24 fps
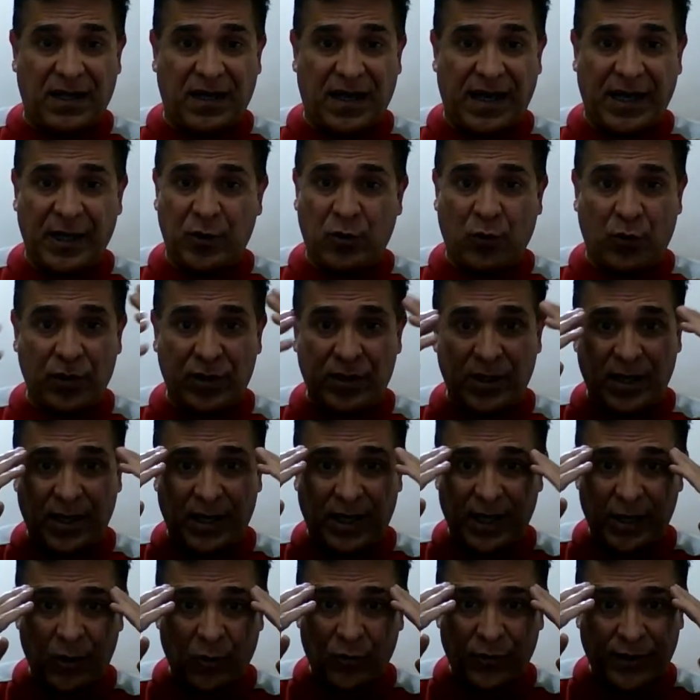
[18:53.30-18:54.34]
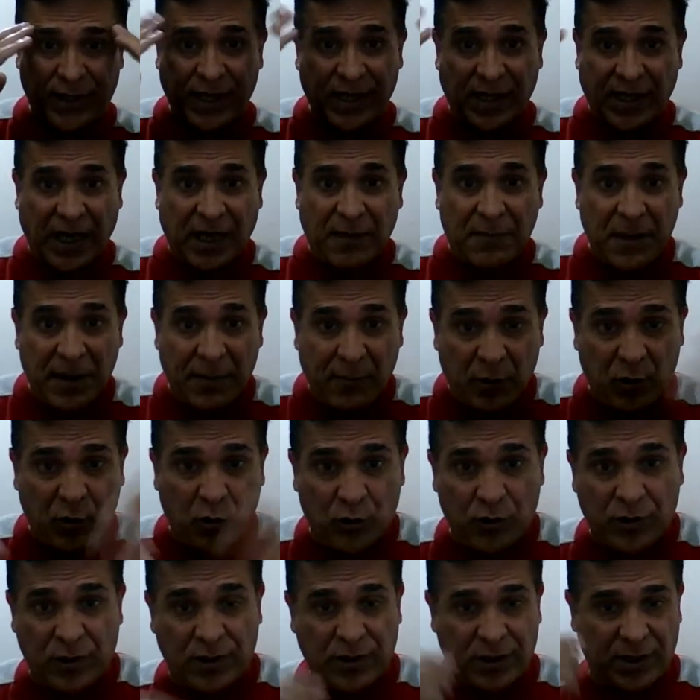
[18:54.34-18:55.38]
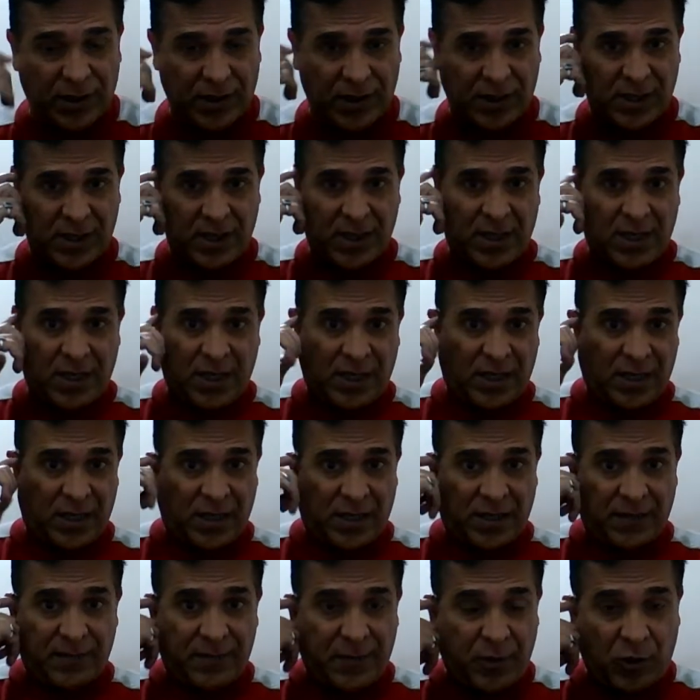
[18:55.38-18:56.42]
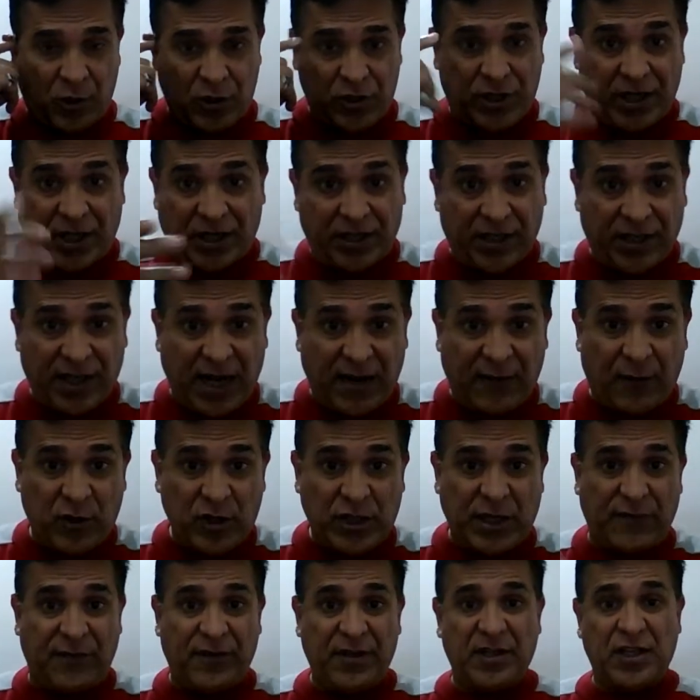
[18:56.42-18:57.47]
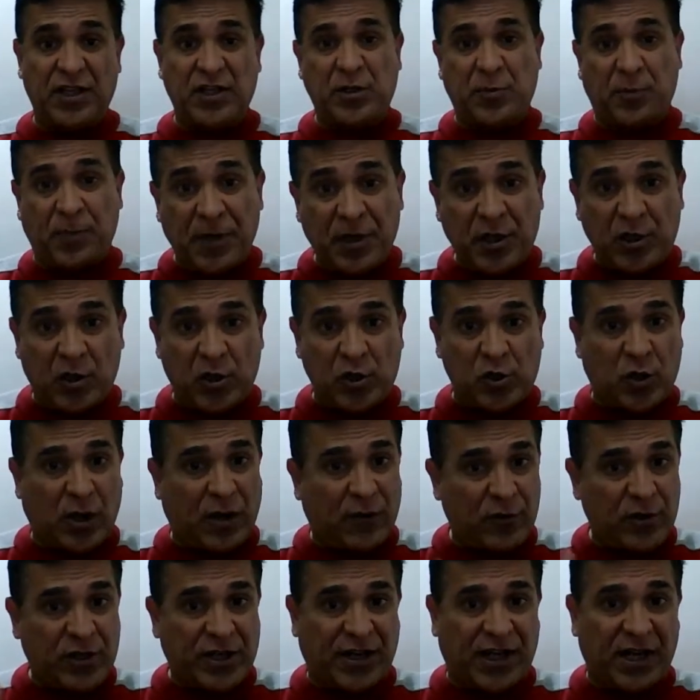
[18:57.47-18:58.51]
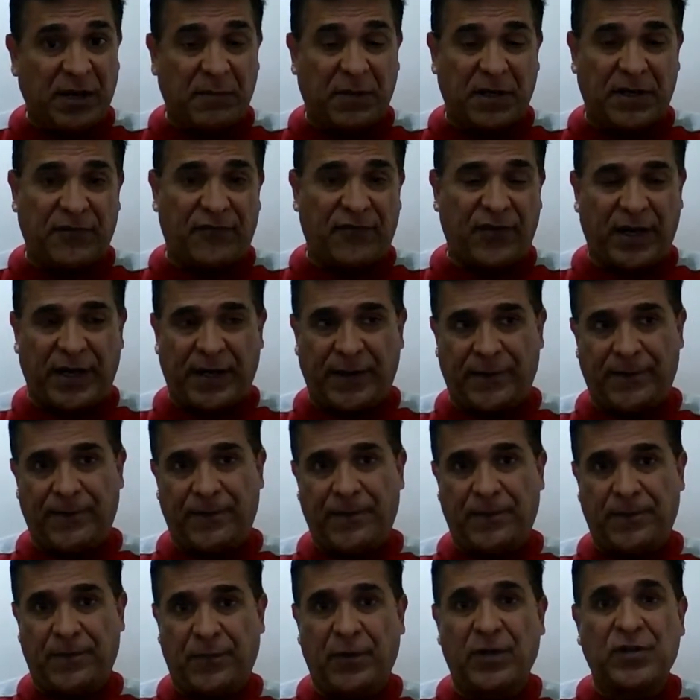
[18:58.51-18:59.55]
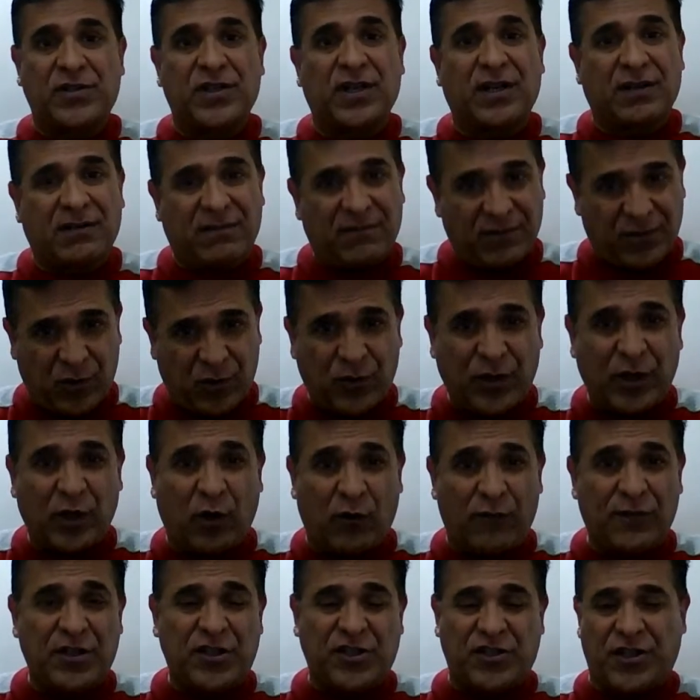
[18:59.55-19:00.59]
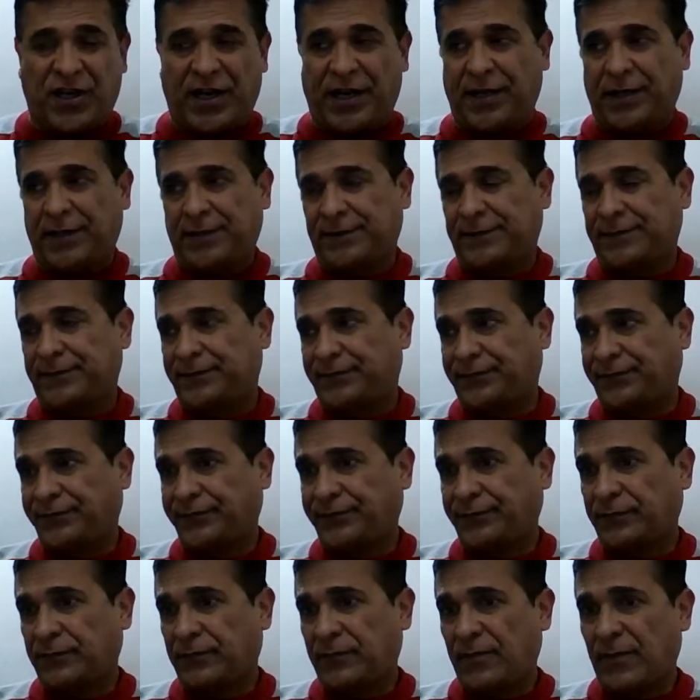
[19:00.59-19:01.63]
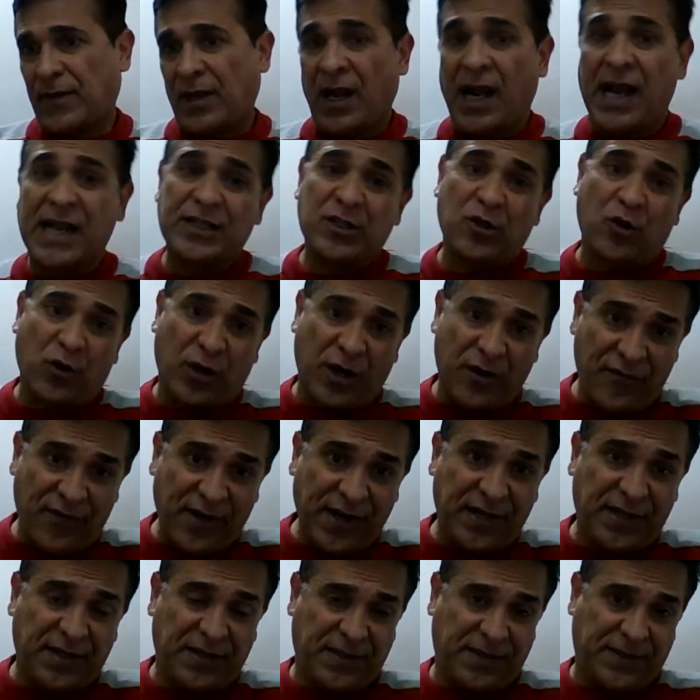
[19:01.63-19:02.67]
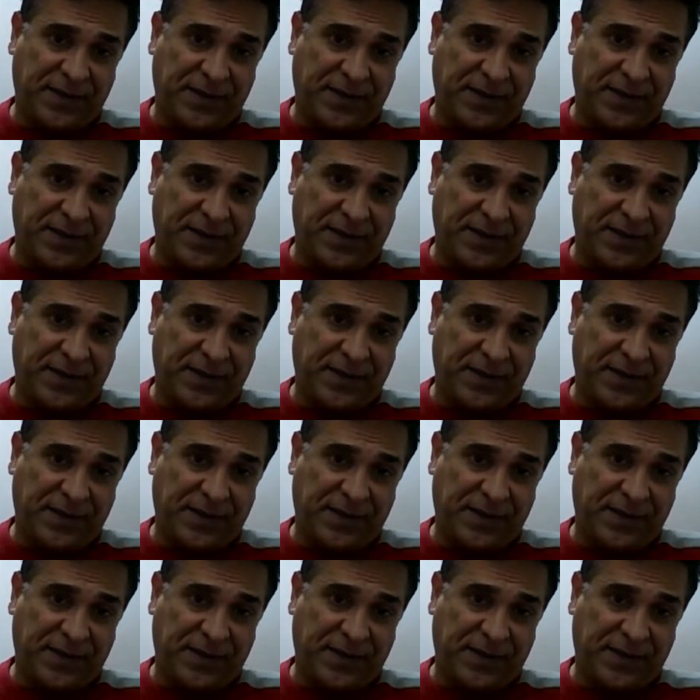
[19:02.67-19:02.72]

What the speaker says: I don't think I'll be able to, because the other day I was giving the speech also, I was getting butterfly. But sir, you can always try." I said, "Okay, fine."